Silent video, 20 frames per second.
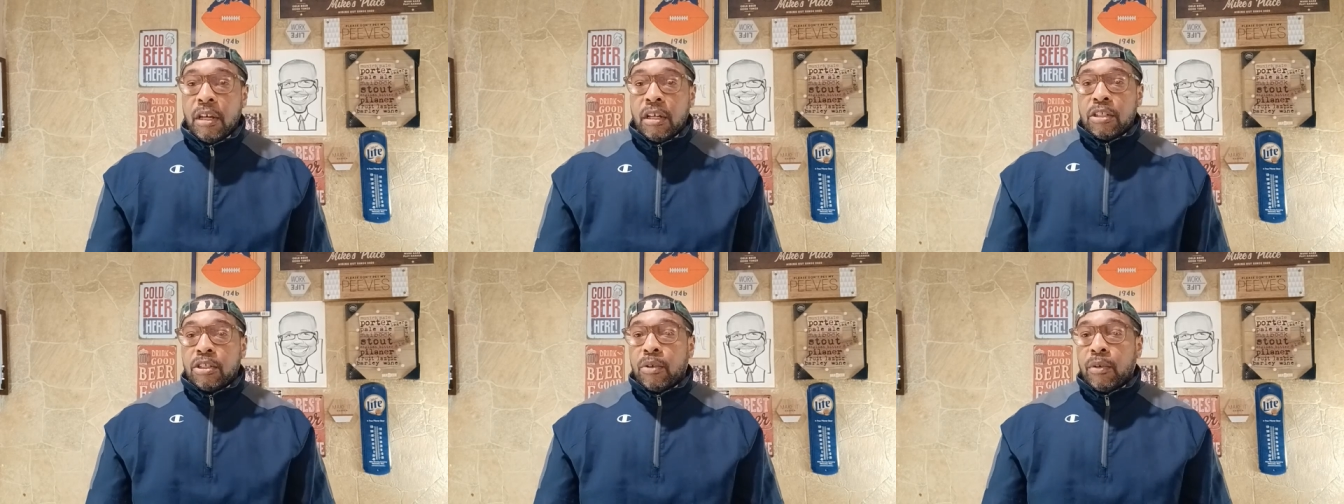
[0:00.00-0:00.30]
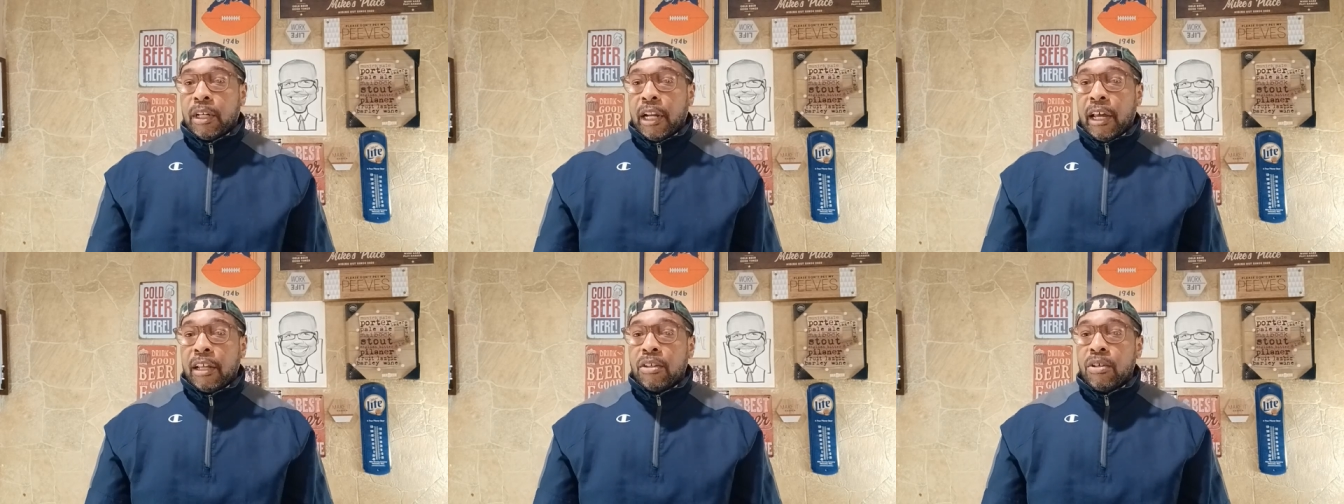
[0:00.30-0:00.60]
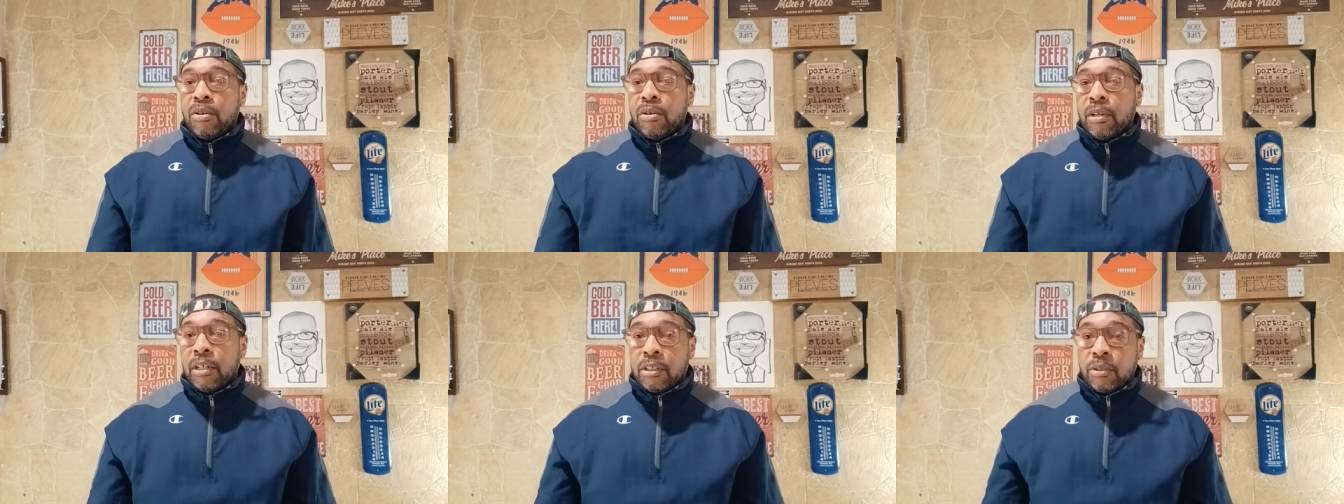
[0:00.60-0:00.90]
So what I
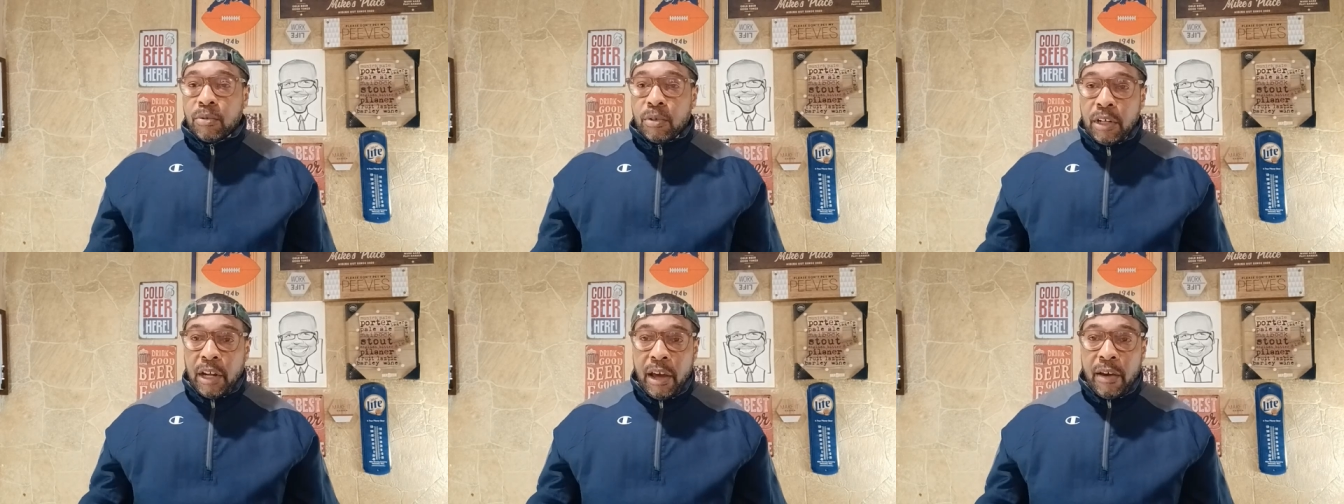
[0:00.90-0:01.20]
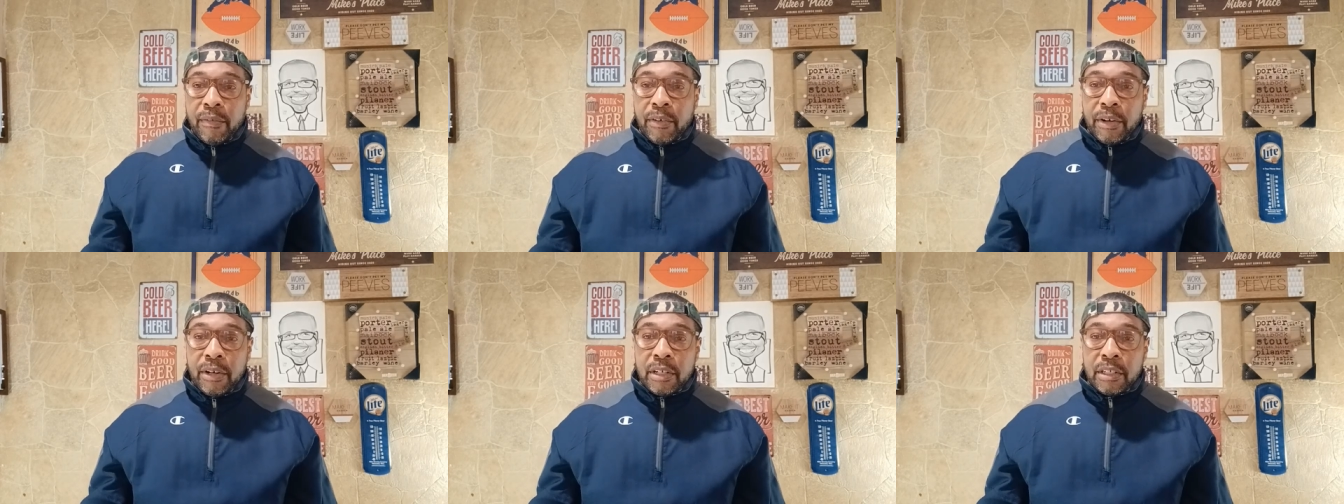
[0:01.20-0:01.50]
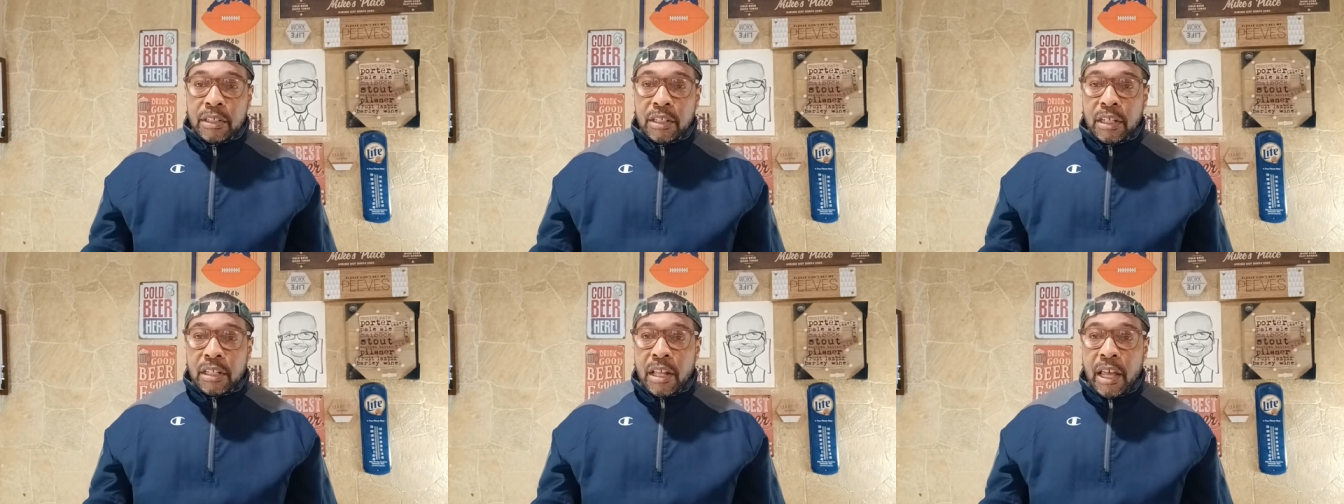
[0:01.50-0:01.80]
do is whatever
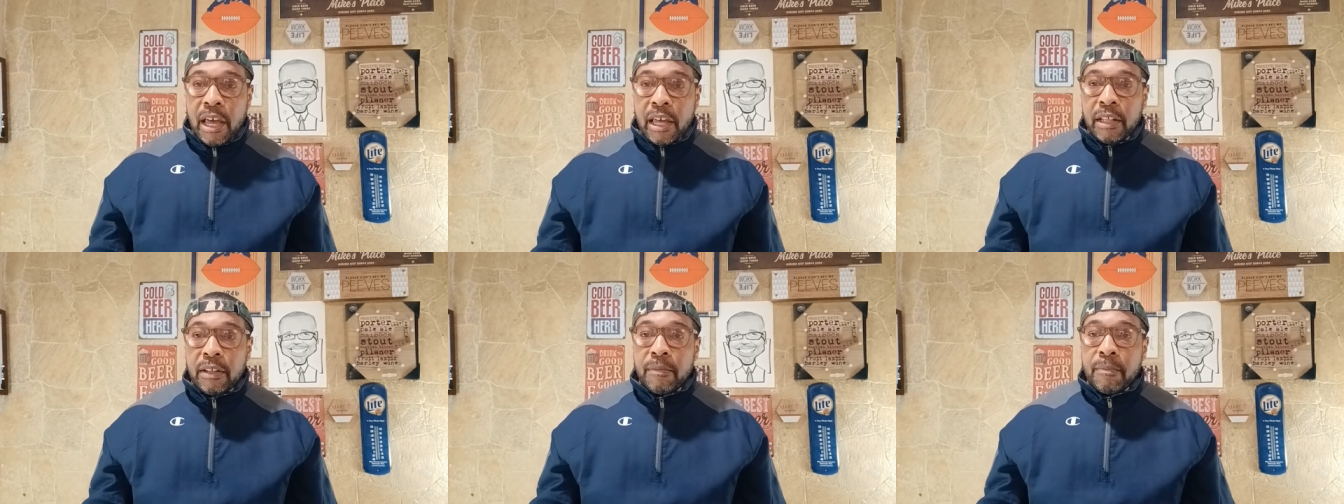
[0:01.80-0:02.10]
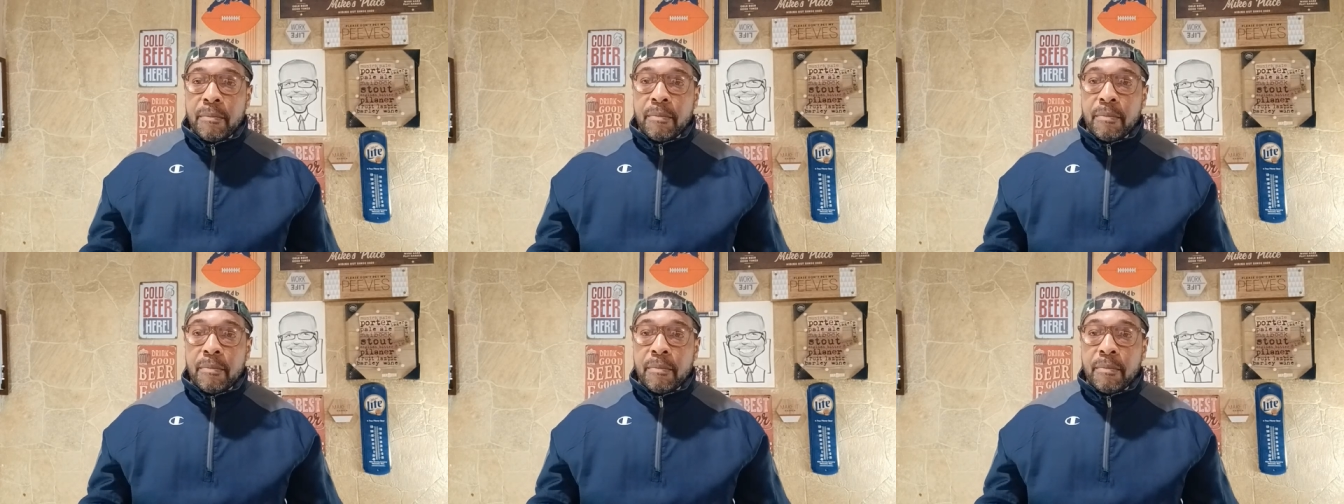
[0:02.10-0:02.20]
is in that